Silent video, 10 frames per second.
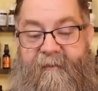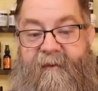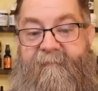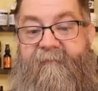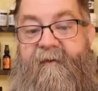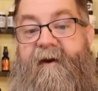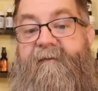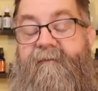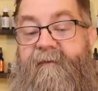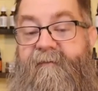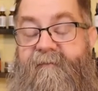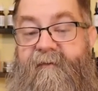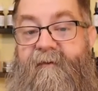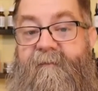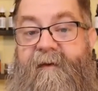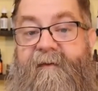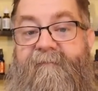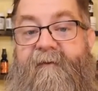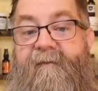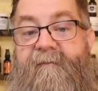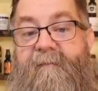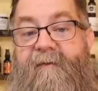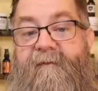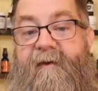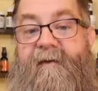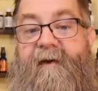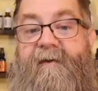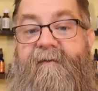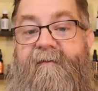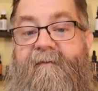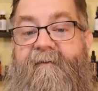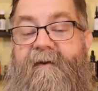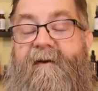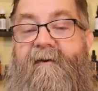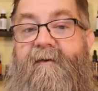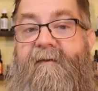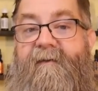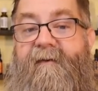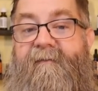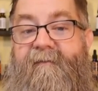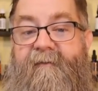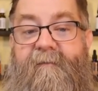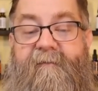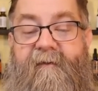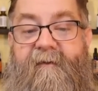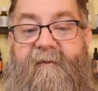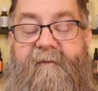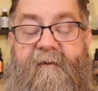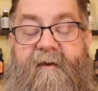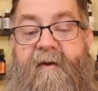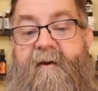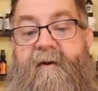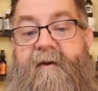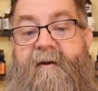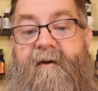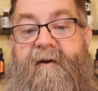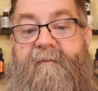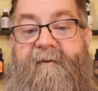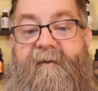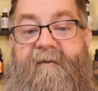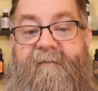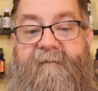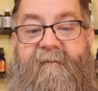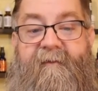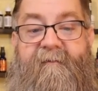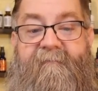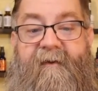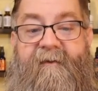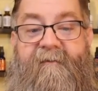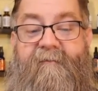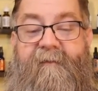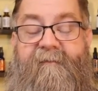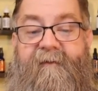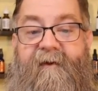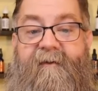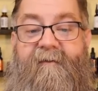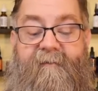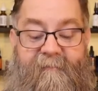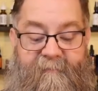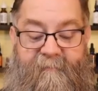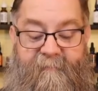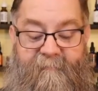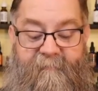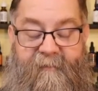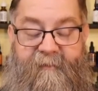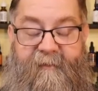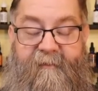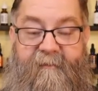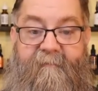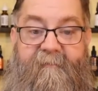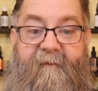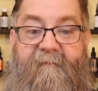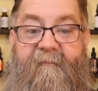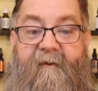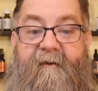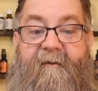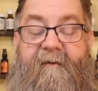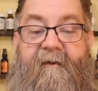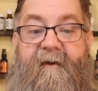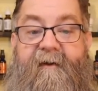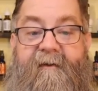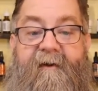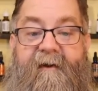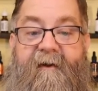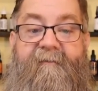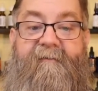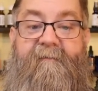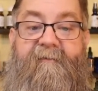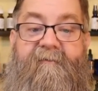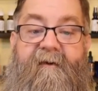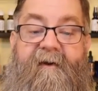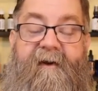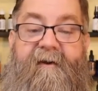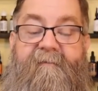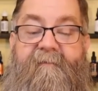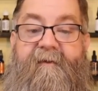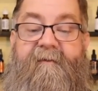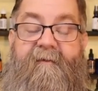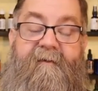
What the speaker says: Now, as for the soaps, I did forgot to mention, I do not know what size the soaps are because I didn't find it on the website. But overall, I did not have the soap to try out. But,